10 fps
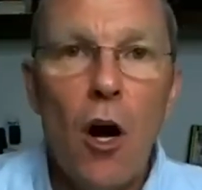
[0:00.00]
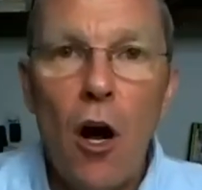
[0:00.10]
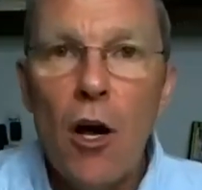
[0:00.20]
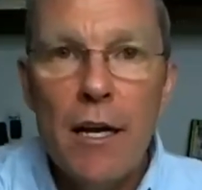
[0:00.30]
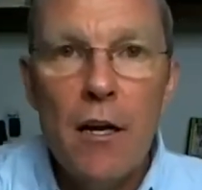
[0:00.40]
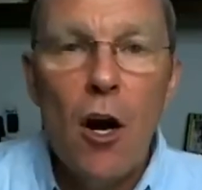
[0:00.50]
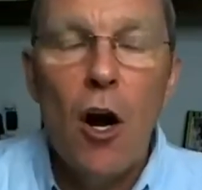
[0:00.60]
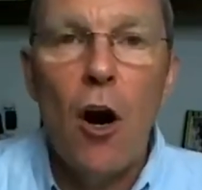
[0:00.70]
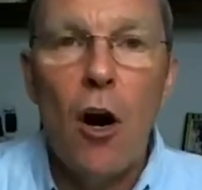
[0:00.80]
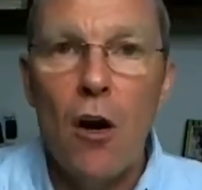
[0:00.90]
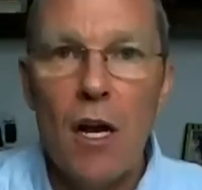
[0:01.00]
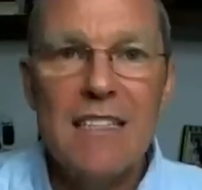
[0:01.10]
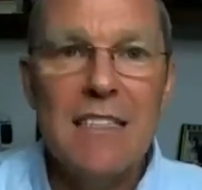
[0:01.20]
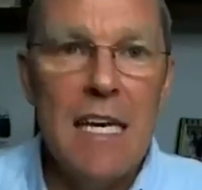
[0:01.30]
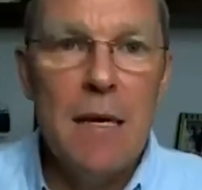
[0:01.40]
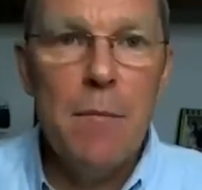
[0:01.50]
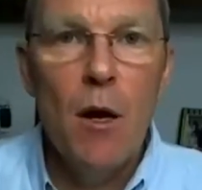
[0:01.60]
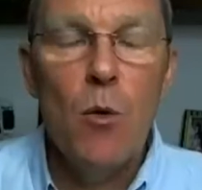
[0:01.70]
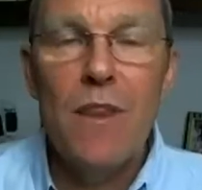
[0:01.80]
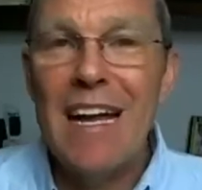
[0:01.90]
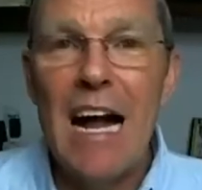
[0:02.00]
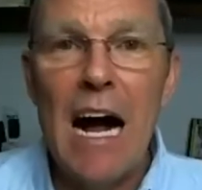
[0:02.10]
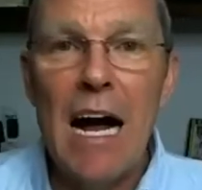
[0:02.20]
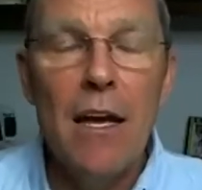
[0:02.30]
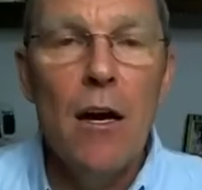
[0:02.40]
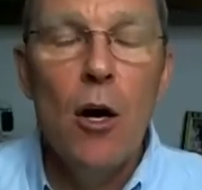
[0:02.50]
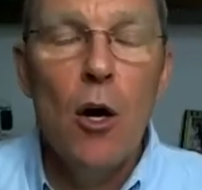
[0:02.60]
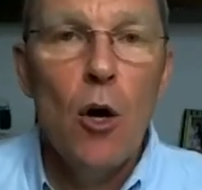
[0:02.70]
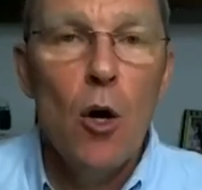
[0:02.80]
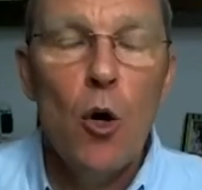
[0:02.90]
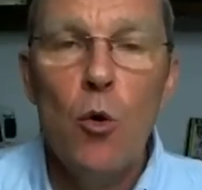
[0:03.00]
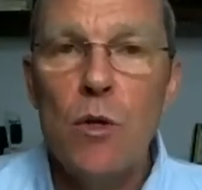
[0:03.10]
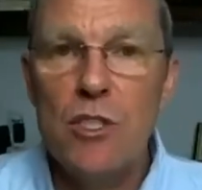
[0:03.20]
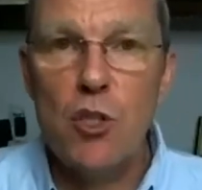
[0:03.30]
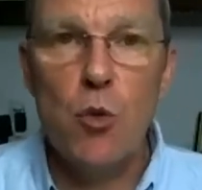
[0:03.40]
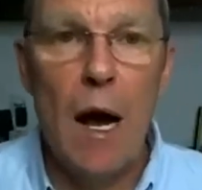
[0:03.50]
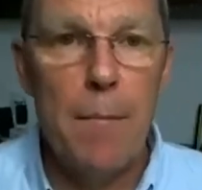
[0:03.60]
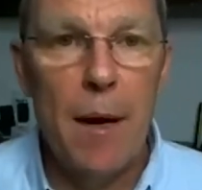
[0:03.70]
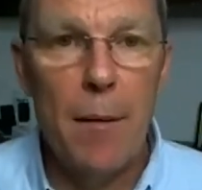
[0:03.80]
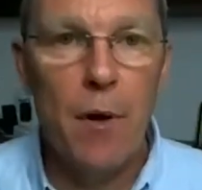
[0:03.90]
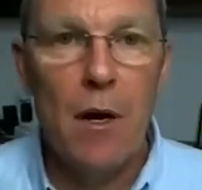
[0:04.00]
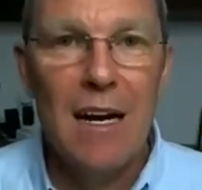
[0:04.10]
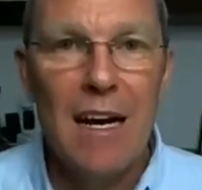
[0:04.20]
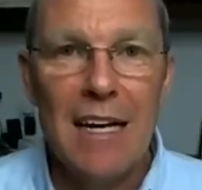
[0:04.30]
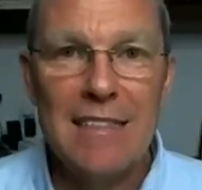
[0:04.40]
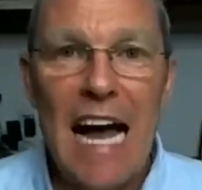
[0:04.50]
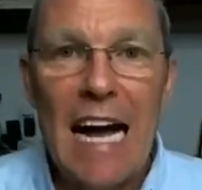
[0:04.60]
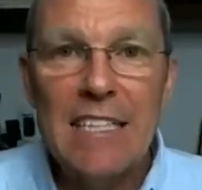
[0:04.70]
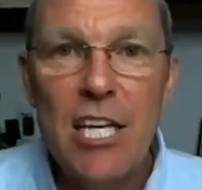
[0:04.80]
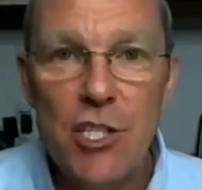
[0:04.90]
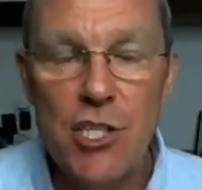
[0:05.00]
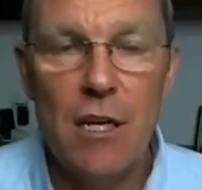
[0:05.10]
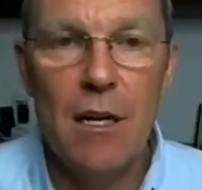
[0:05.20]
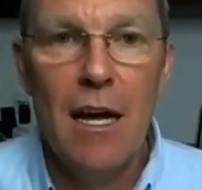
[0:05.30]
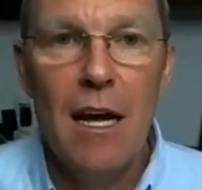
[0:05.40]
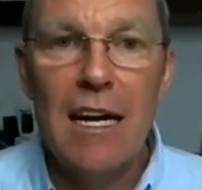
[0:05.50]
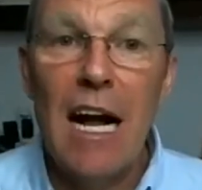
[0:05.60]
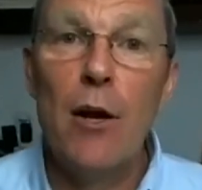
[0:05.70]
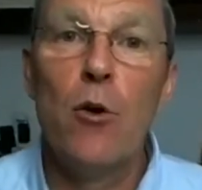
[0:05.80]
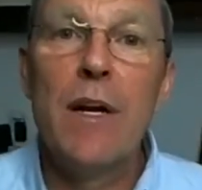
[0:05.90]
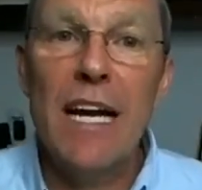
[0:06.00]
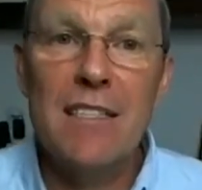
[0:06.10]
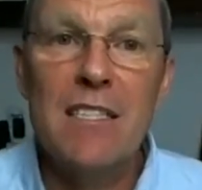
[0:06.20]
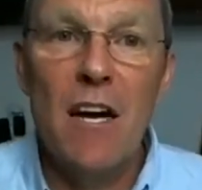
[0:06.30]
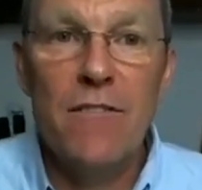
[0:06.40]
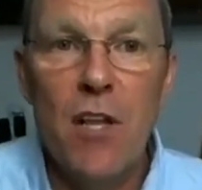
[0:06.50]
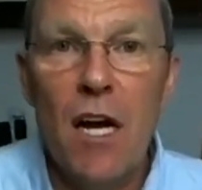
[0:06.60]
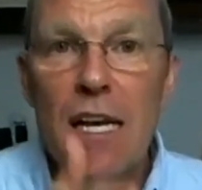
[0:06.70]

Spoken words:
here are on a team with a guy who was a SWAT member, a tactician, a guy who gets stuff done